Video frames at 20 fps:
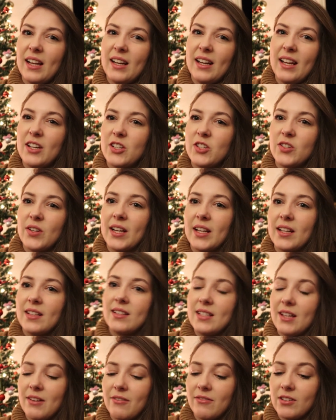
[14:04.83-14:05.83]

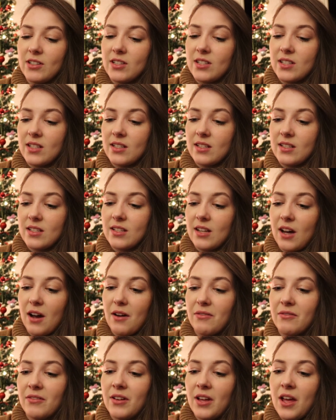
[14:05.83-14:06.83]
electric difference and
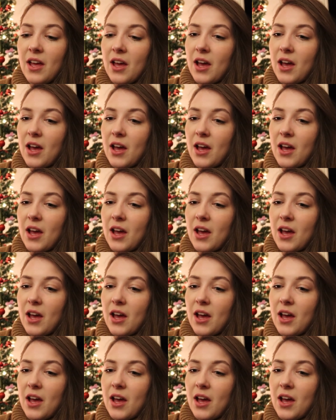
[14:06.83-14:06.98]
stuff